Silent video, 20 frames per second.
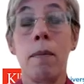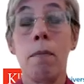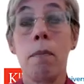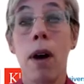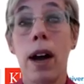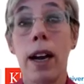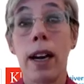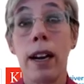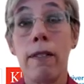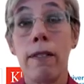
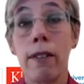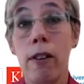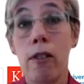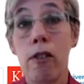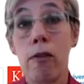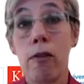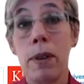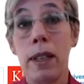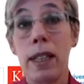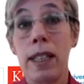My
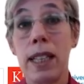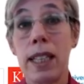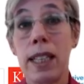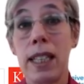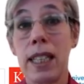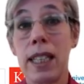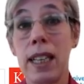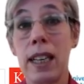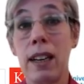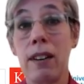involvement
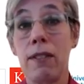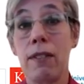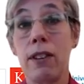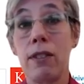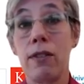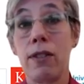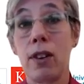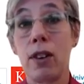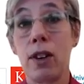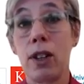this year for
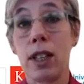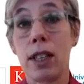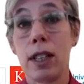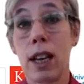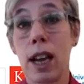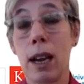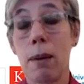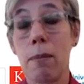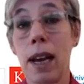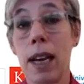the first time